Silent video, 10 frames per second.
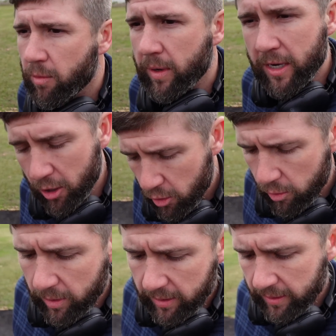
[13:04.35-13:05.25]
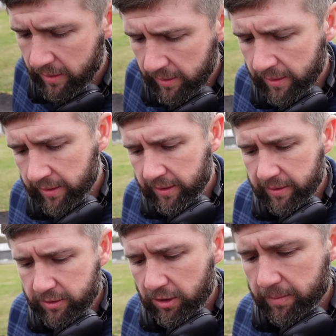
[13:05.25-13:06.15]
We knew that
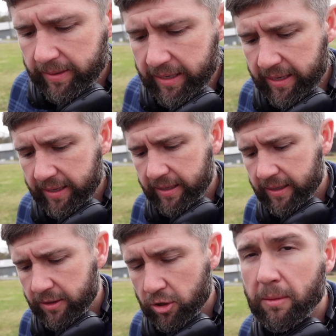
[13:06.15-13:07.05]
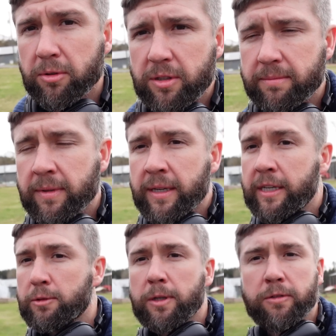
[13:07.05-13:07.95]
was going to be troublesome,
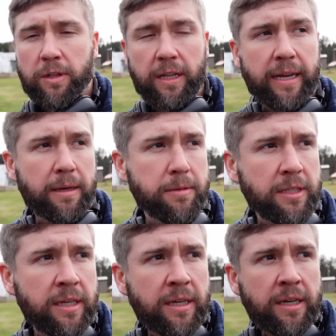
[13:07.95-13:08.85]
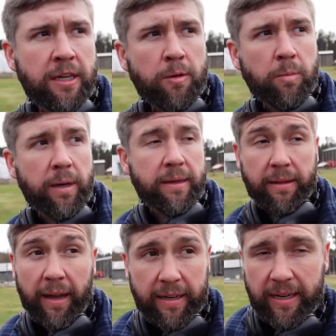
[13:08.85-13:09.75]
especially for the lambs, but
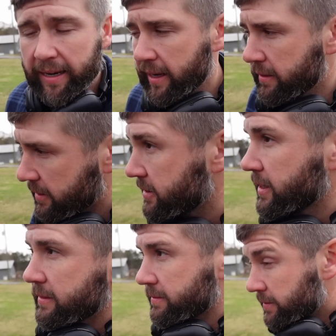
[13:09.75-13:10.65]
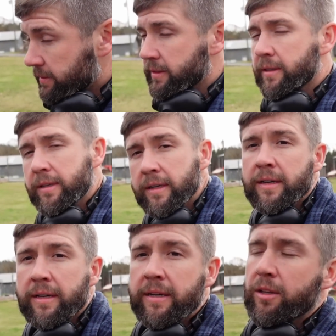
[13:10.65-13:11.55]
they hadn't got out, and all of a sudden,
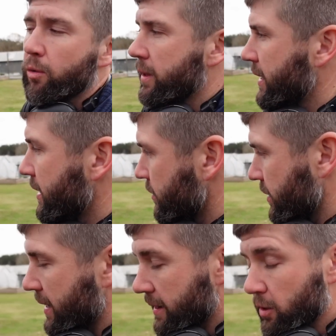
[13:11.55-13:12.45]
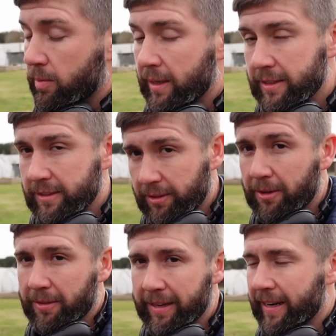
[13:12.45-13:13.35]
one day that we had other projects going
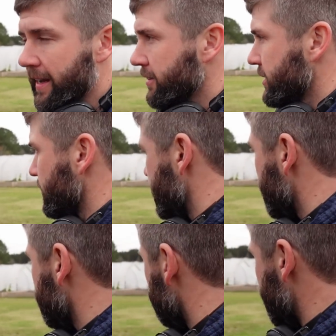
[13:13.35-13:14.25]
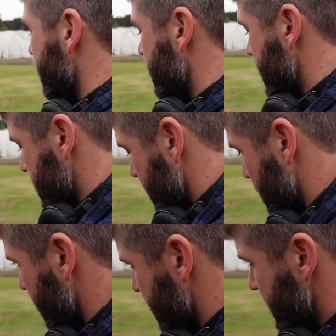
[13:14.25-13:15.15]
on, they get out. So we got to go handle that. So I'm gonna
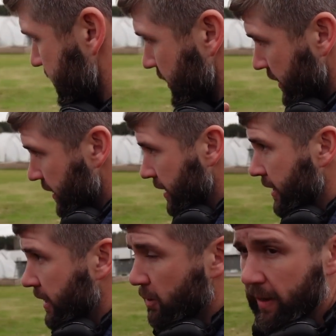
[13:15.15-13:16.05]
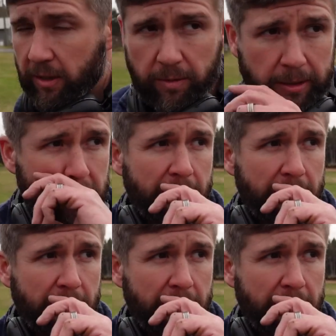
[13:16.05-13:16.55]
put this in the back of the Ranger.